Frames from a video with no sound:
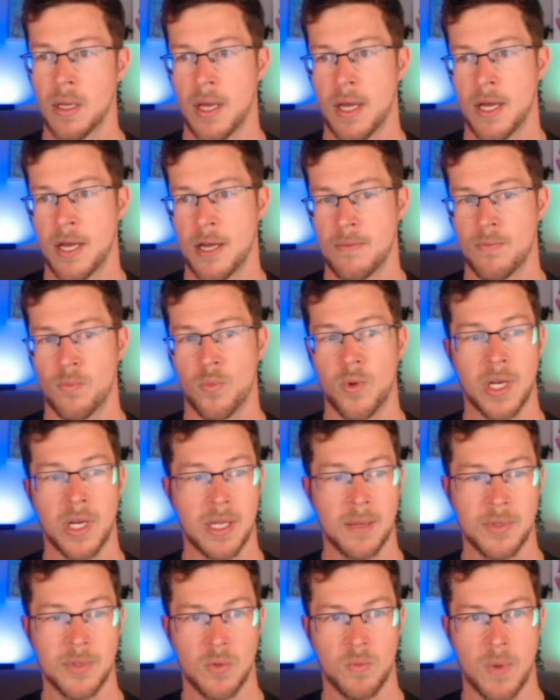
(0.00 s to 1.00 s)
When it
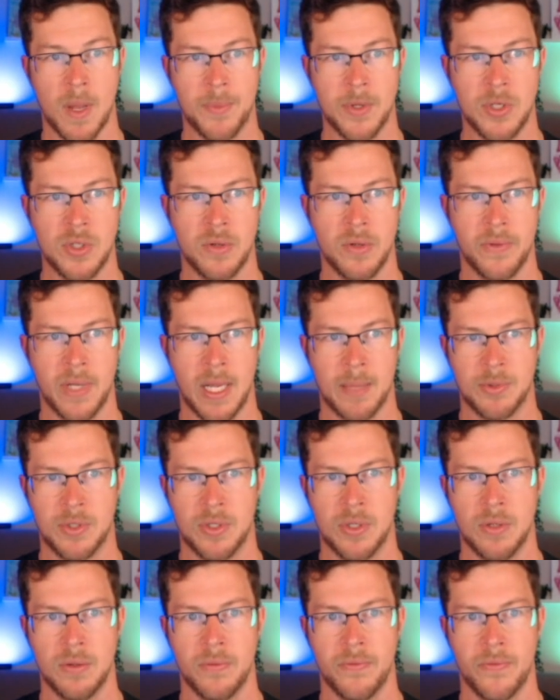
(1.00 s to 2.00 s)
comes to weapons, you have an
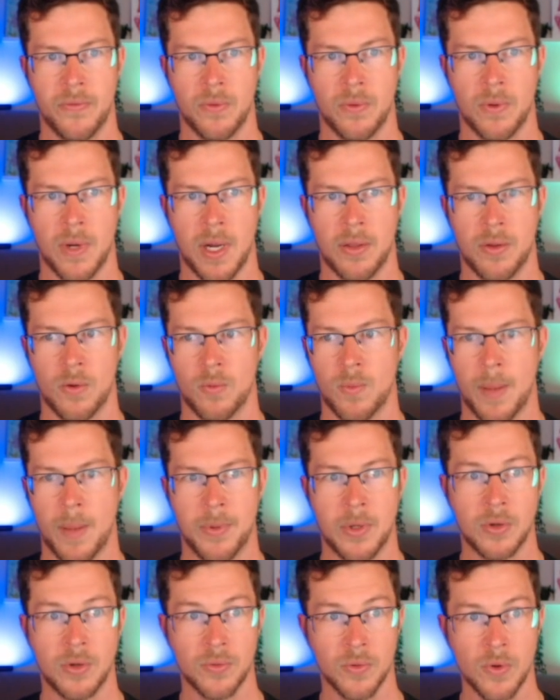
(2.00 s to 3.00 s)
aptitude for either
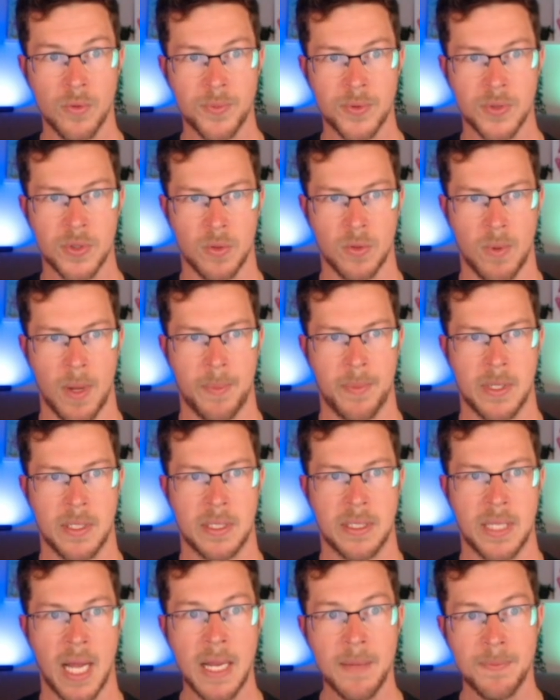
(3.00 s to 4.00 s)
weapon groups or
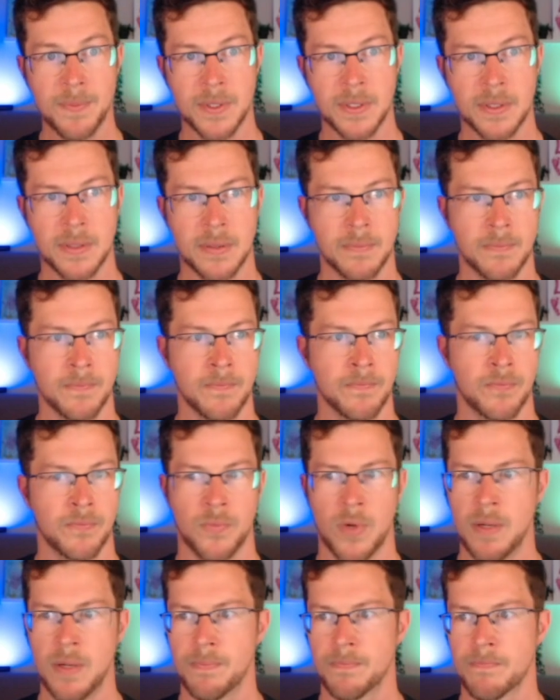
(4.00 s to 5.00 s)
weapon types,
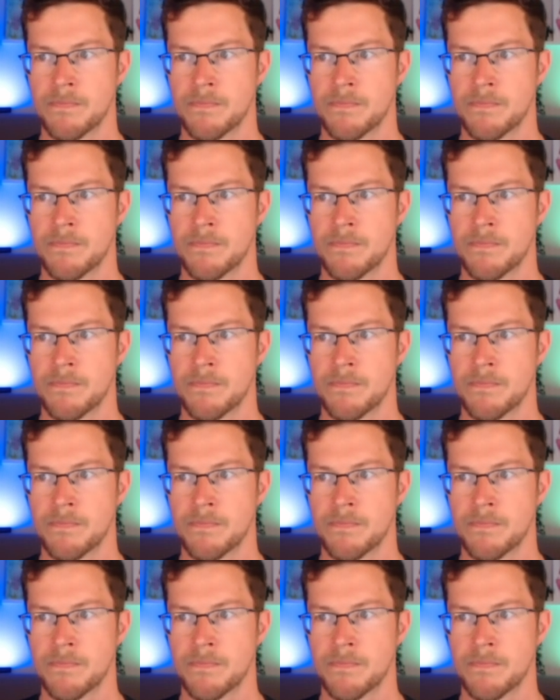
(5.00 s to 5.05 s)
right?